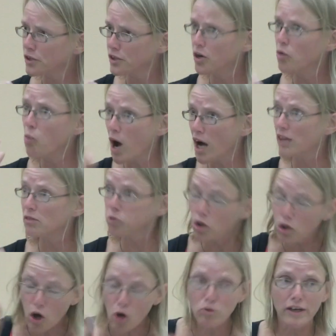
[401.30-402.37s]
you know what,
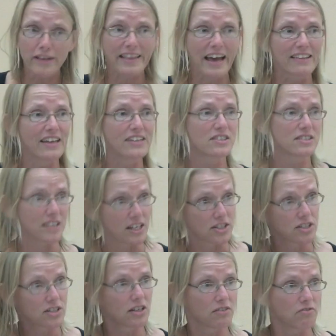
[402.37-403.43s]
we'll go look at that
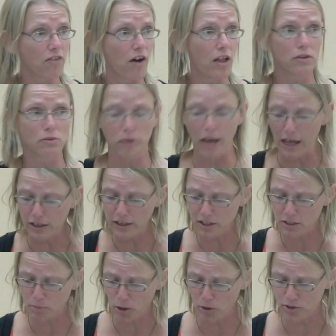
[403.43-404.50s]
legislation and follow ALEC
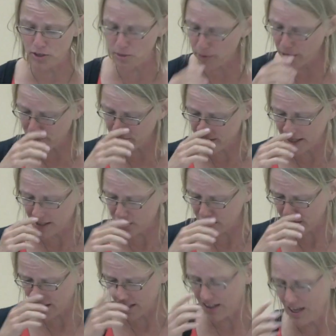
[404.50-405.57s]
Exposed to the
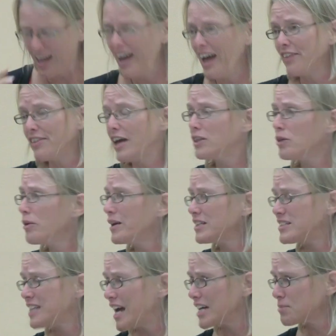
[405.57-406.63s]
privatization thing. The other one
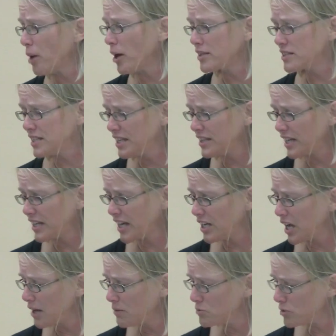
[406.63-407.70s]
is tax policy, and then
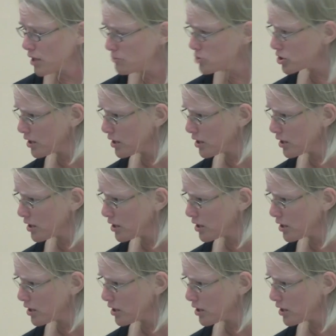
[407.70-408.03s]
I'm